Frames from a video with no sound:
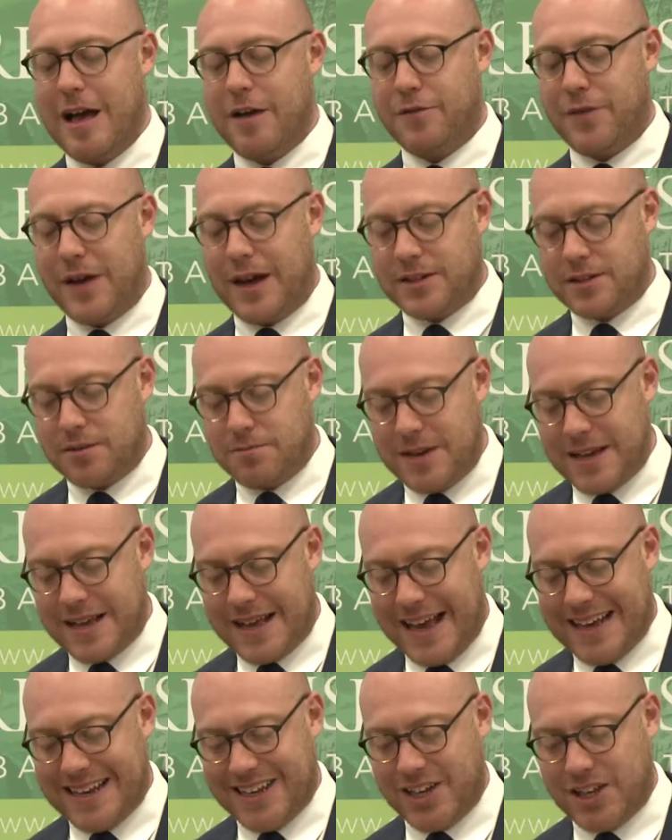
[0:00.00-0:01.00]
failed to
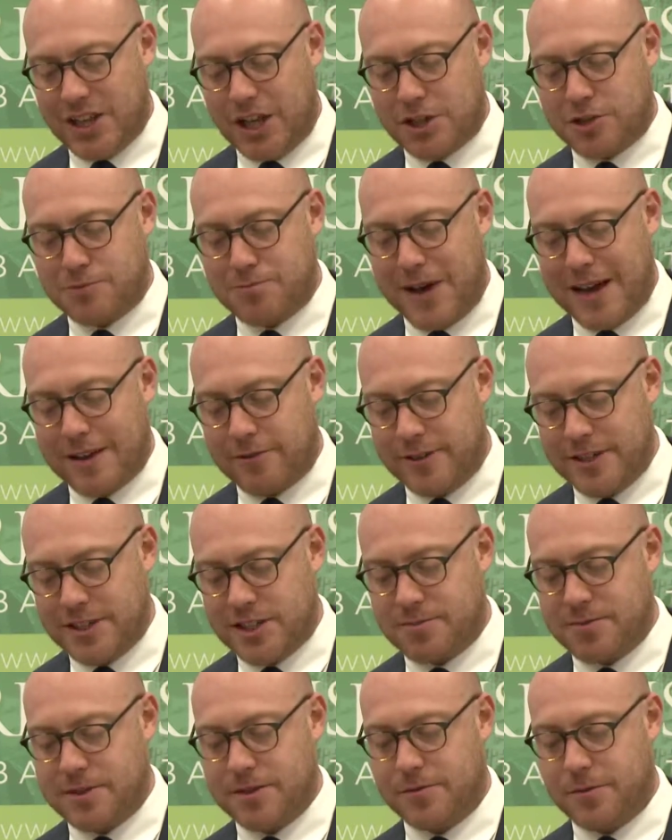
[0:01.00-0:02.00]
mitigate her loss by
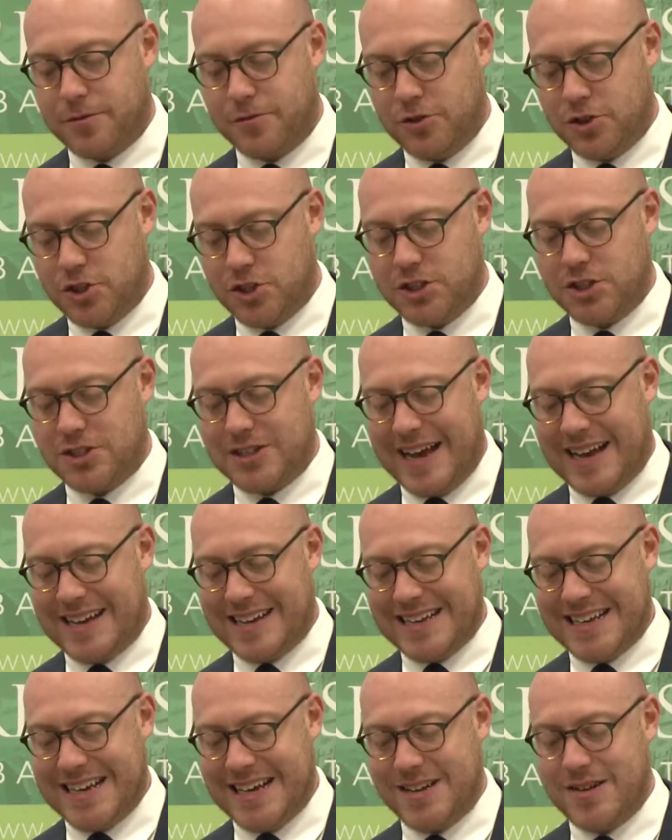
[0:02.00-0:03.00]
unreasonably refusing to
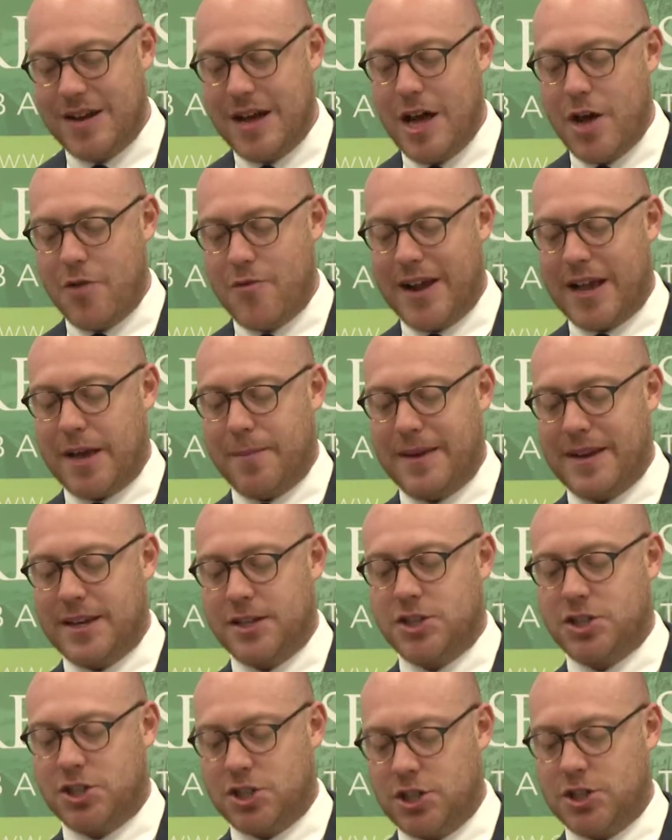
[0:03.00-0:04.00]
undergo
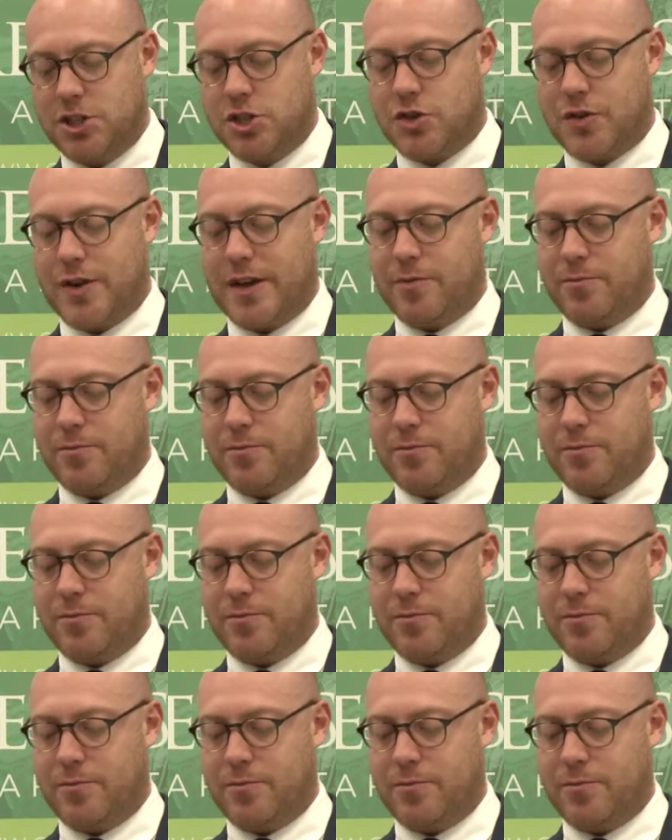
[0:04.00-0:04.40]
recommended surgery.